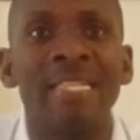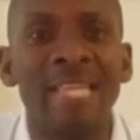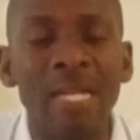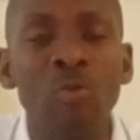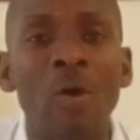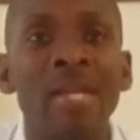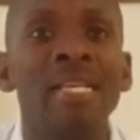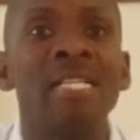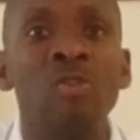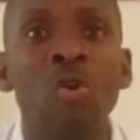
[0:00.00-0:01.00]
that one
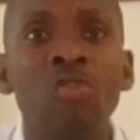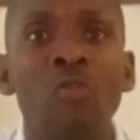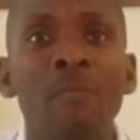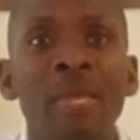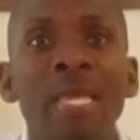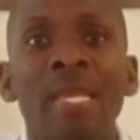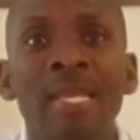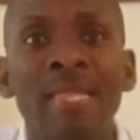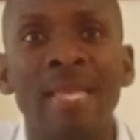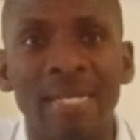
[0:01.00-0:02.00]
is going to be
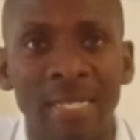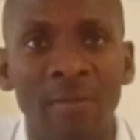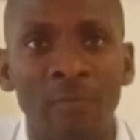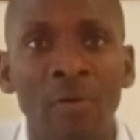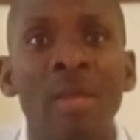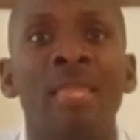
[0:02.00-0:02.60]
in that level.